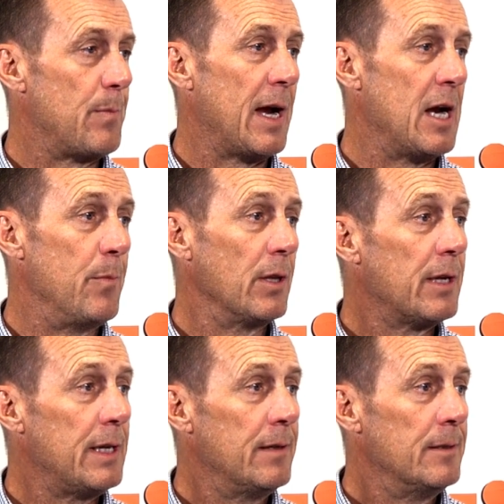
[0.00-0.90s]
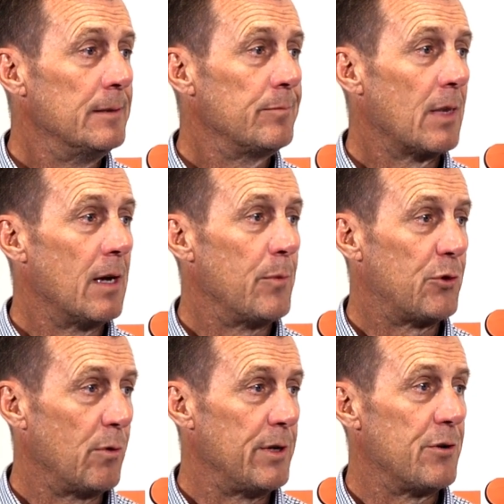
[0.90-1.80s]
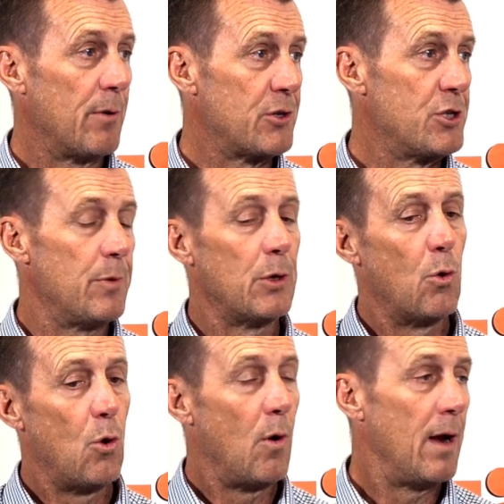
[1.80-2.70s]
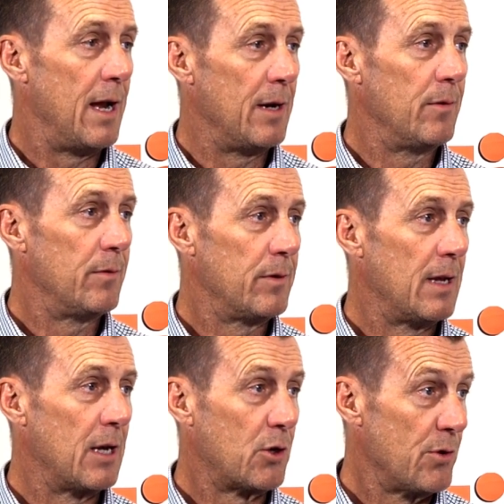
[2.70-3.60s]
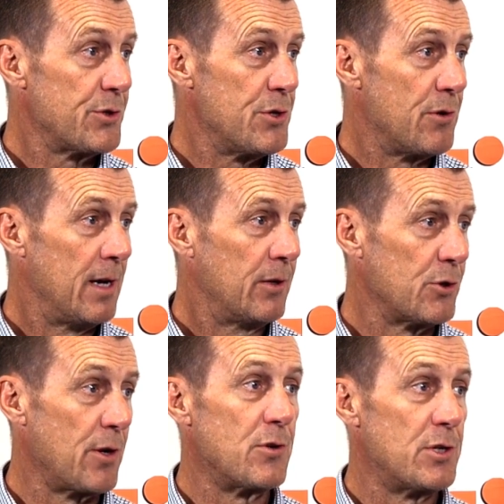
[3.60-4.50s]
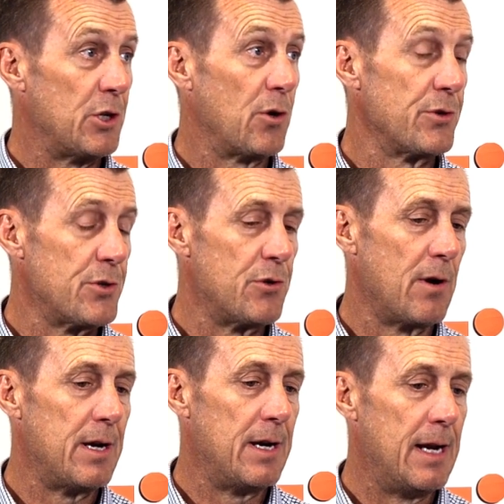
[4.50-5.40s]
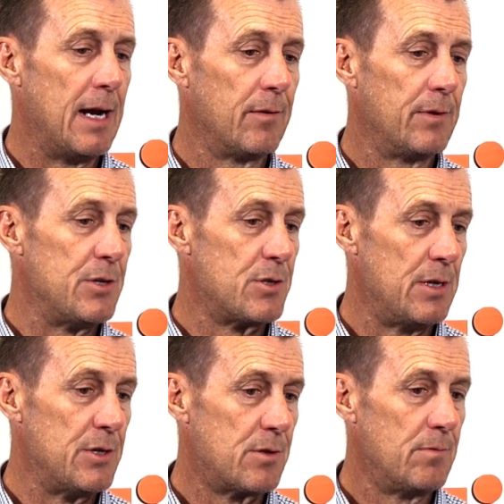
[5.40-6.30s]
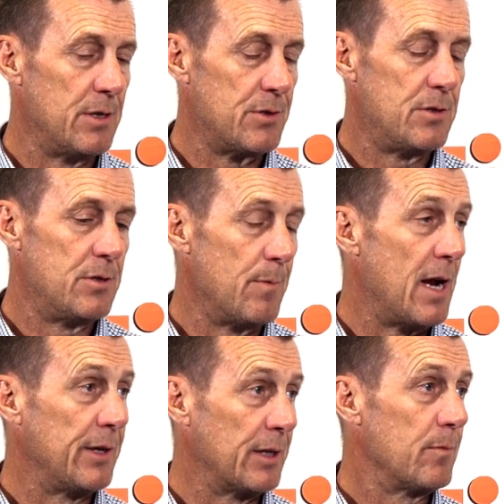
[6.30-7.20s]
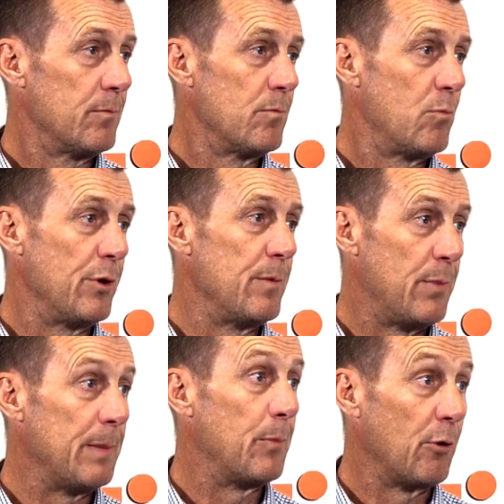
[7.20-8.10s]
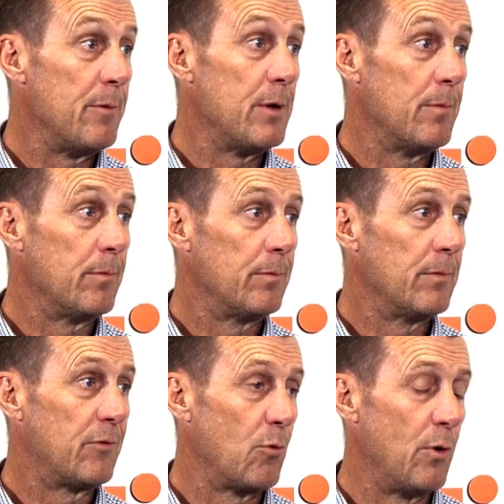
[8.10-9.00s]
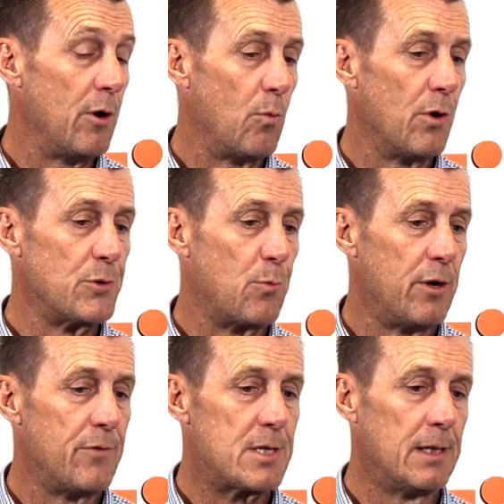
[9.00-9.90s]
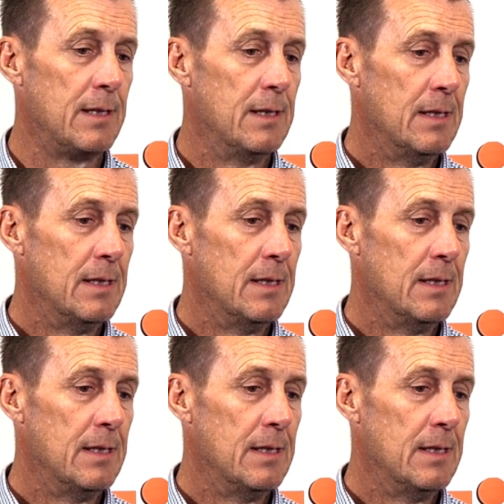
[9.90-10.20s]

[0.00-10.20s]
payability between direct shipping ore and concentrate, because obviously concentrate now is demanding a pretty big premium from where it was previously.